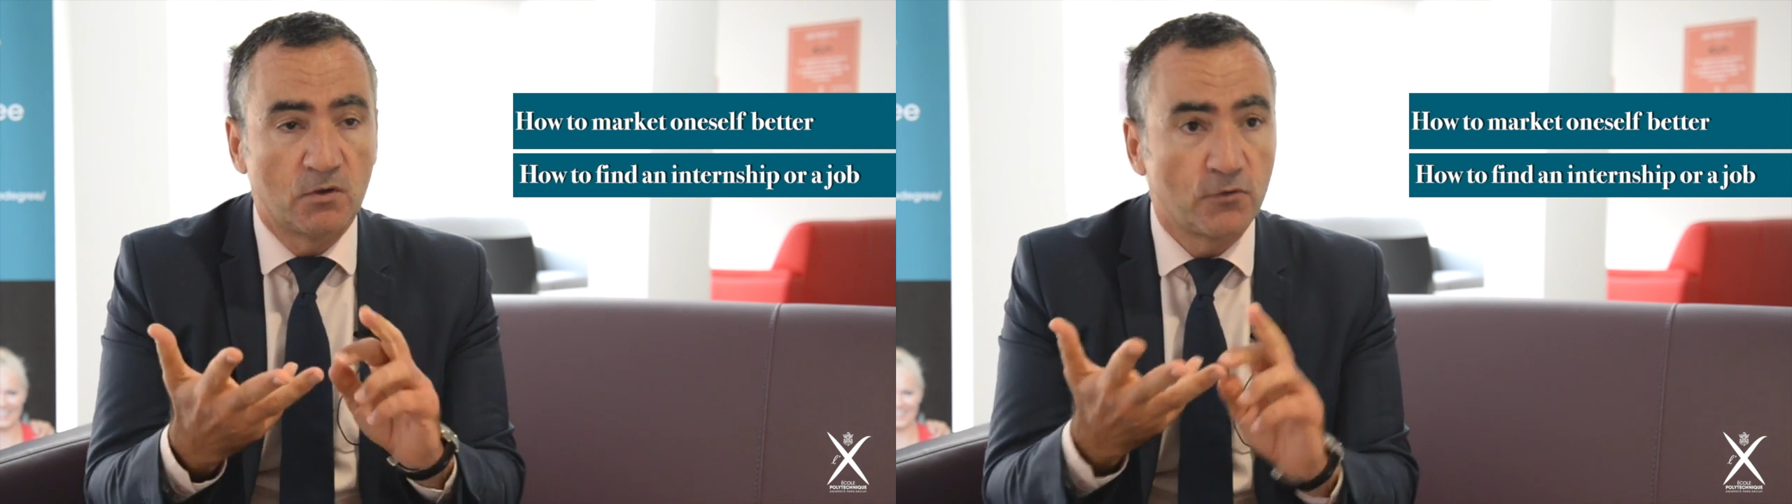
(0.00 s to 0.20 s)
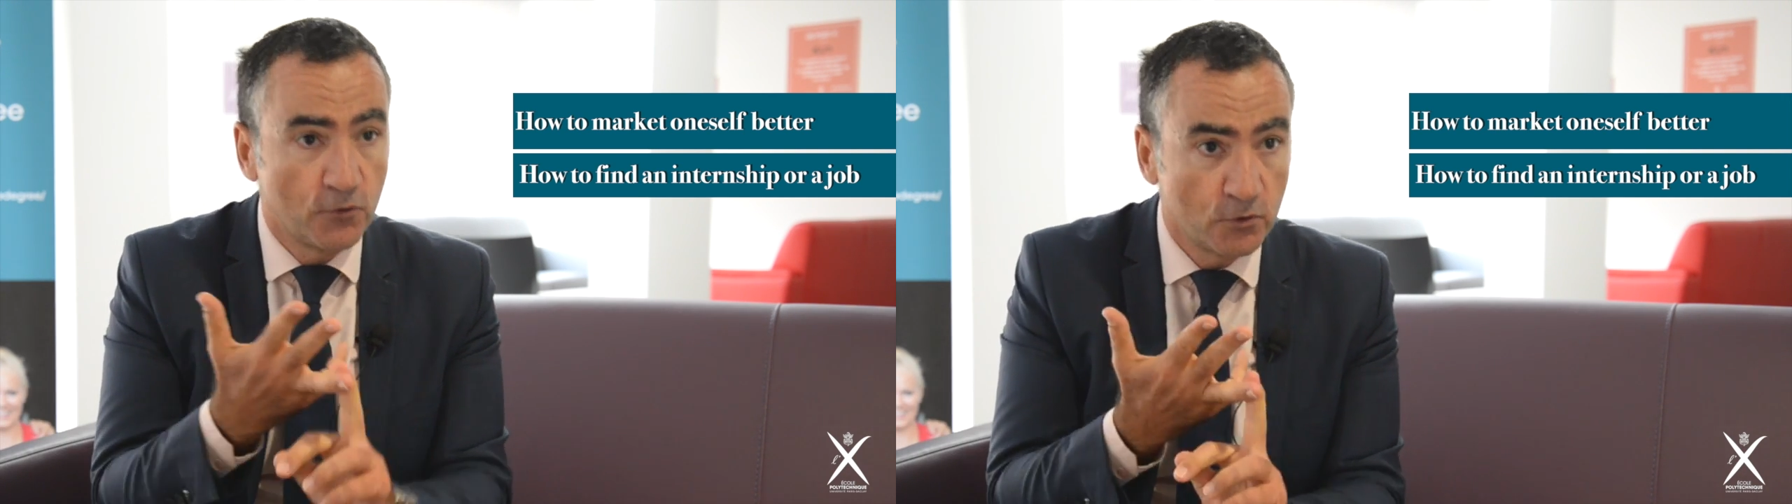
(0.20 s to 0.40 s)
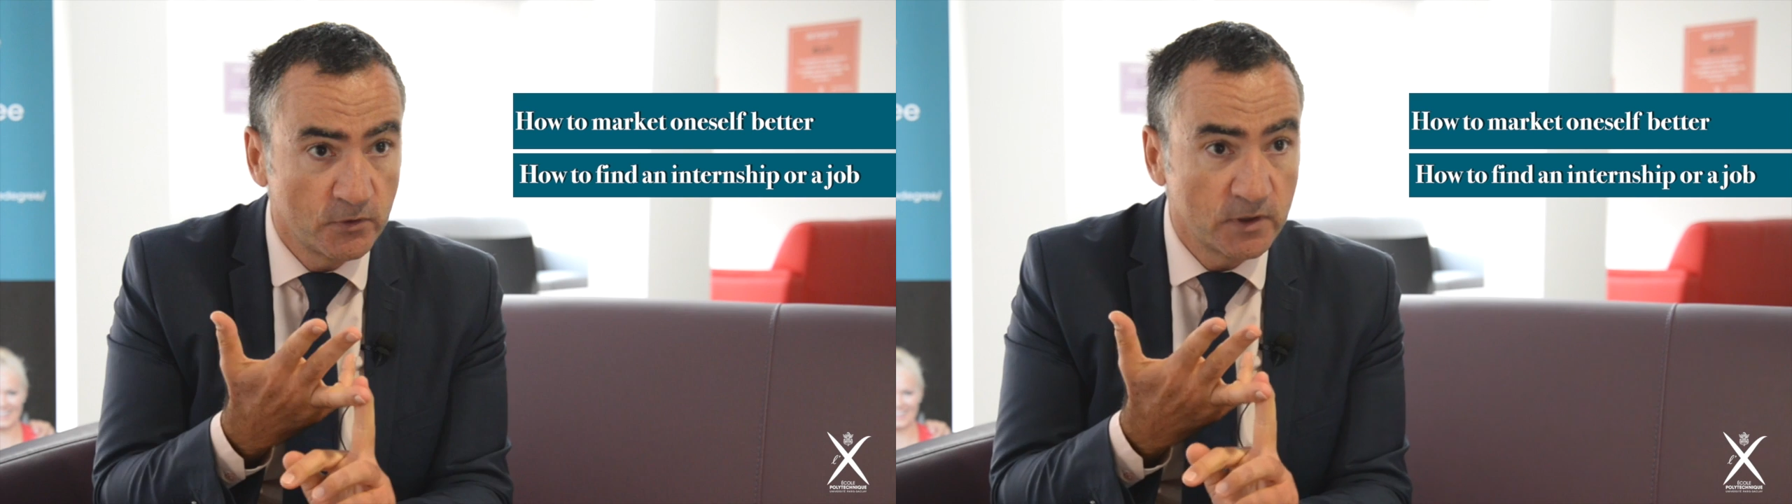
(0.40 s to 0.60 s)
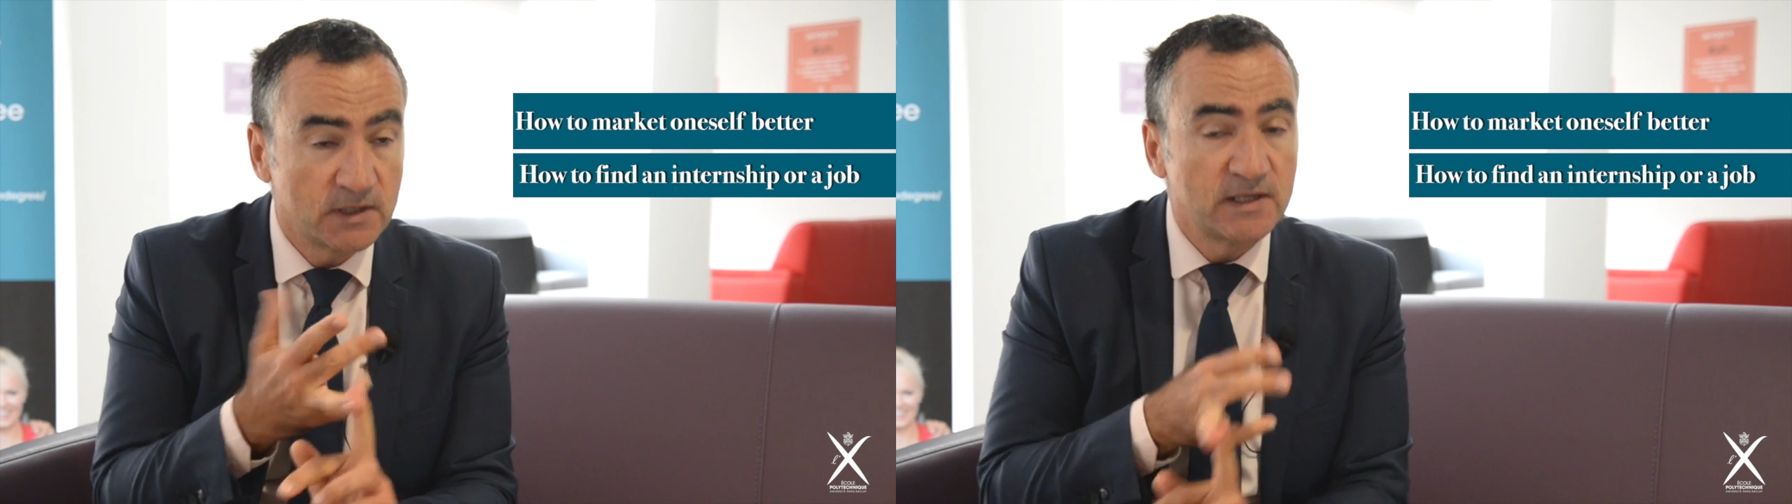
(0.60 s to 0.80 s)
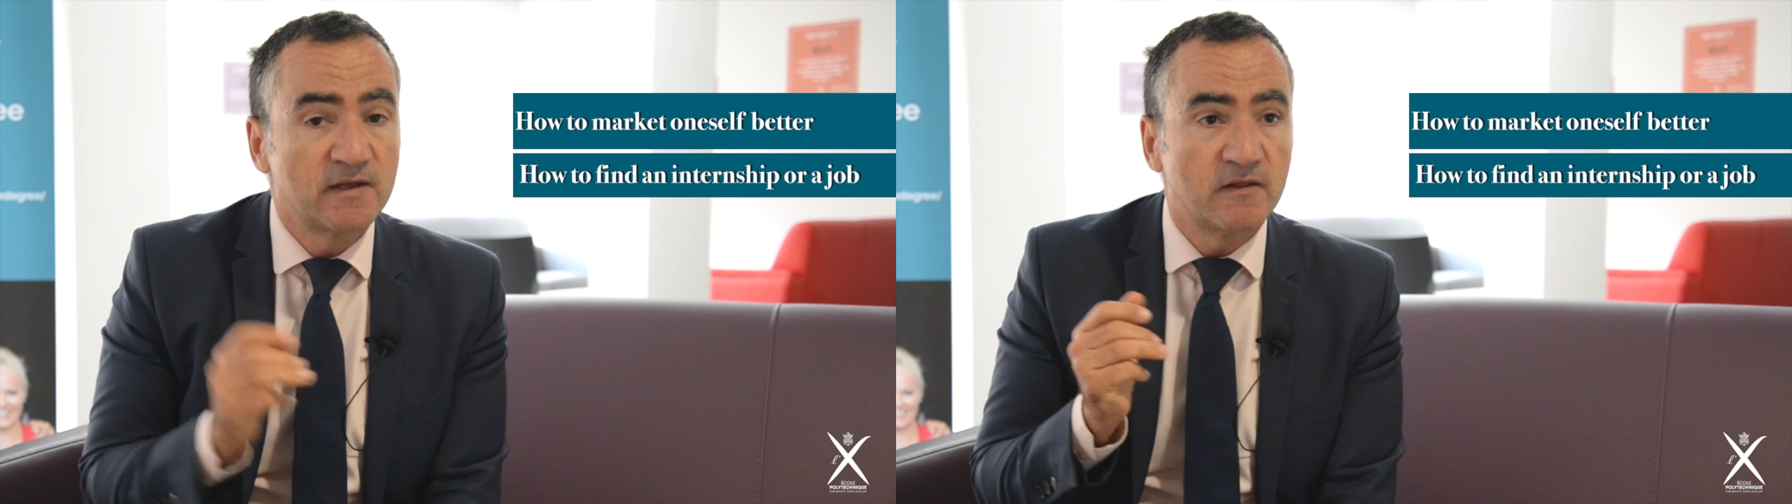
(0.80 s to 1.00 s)
Third,
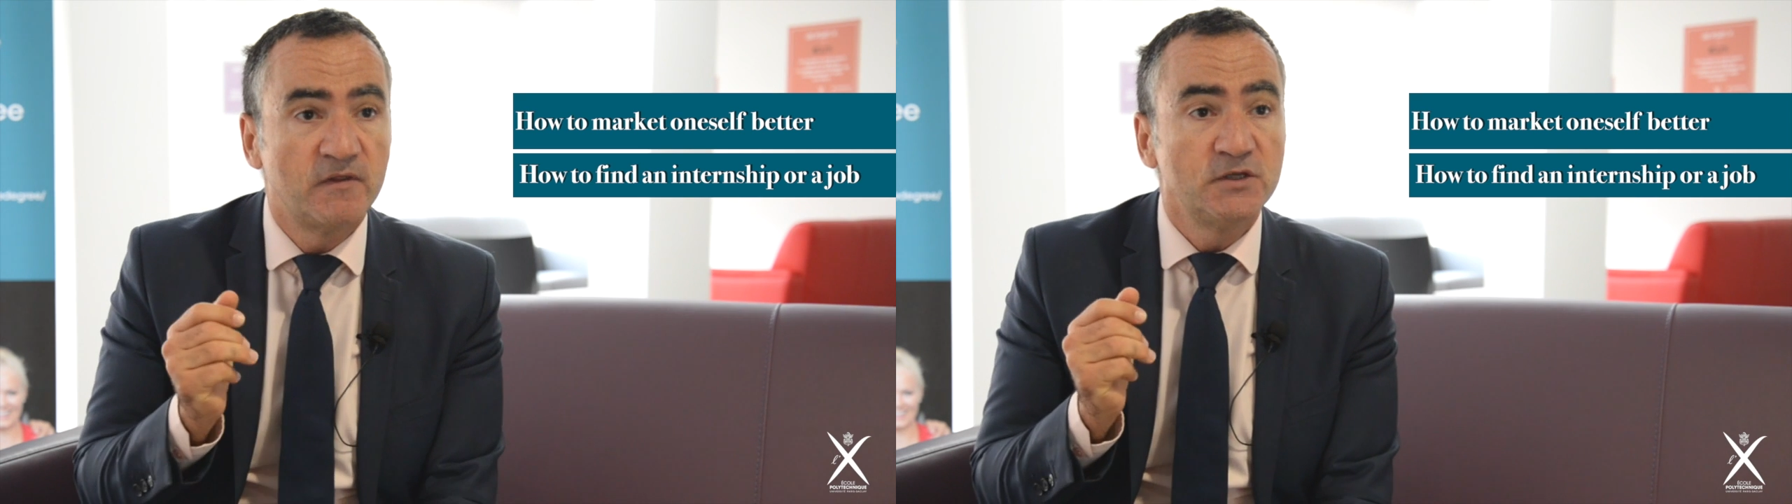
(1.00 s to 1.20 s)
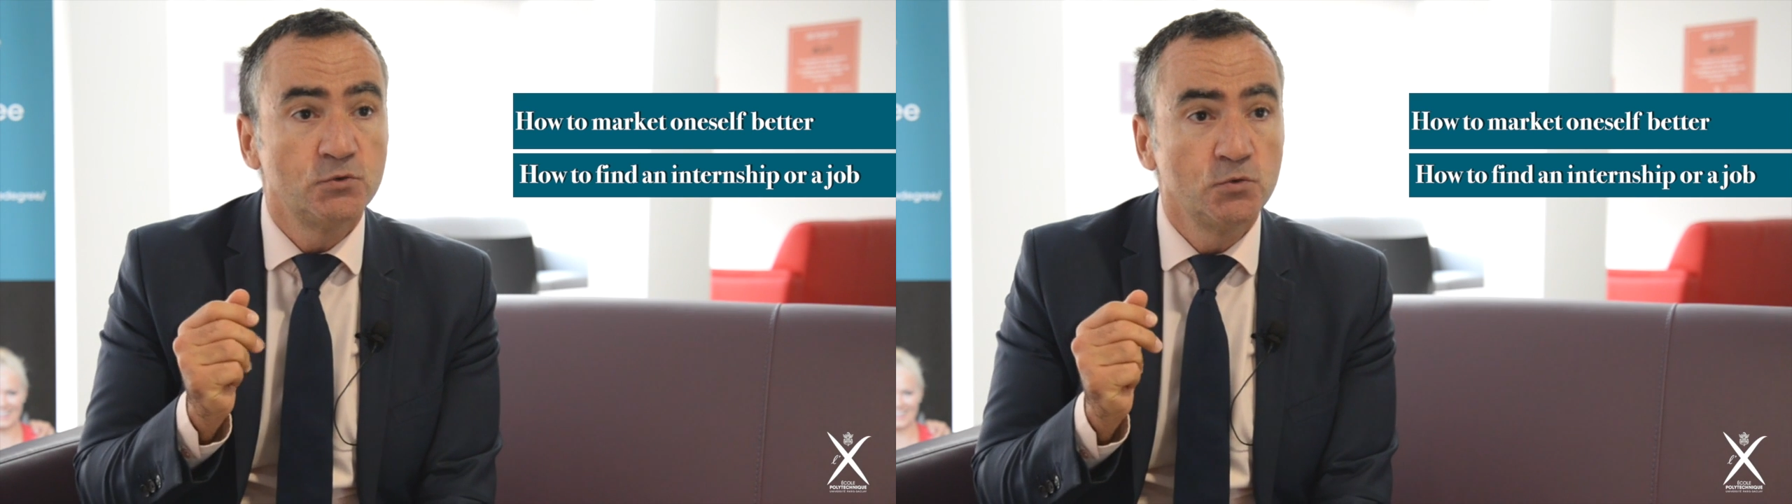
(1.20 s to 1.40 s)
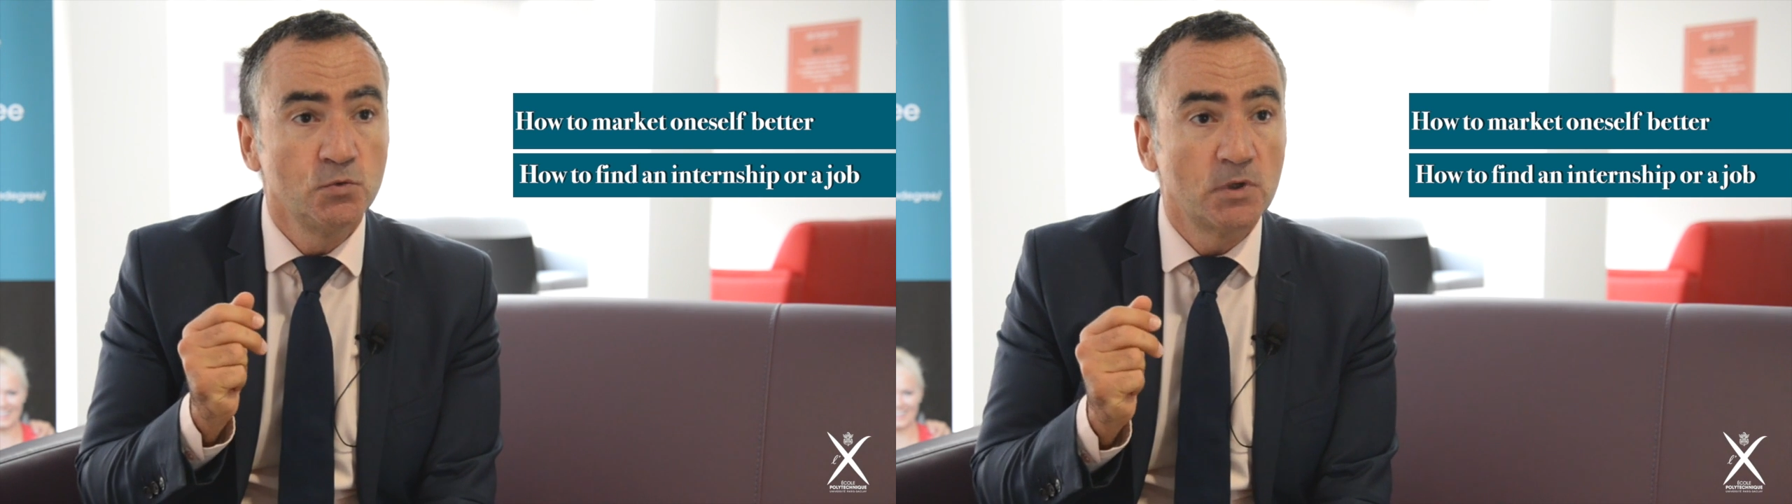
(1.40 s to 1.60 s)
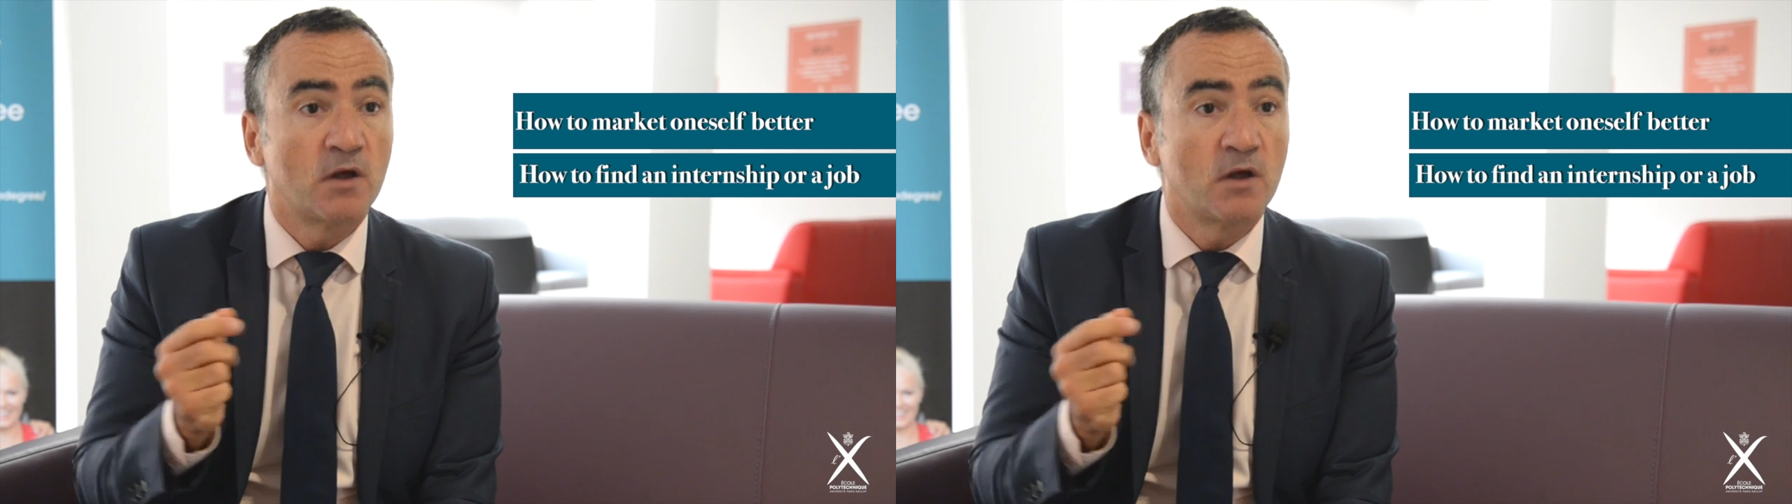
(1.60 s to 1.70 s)
they do